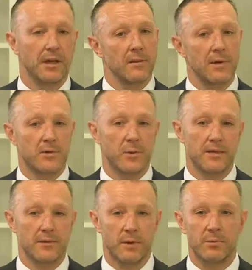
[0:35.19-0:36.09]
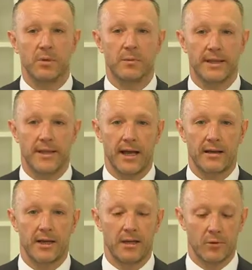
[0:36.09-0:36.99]
and the best ways to implement
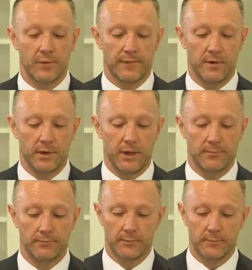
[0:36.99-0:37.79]
that in a portfolio.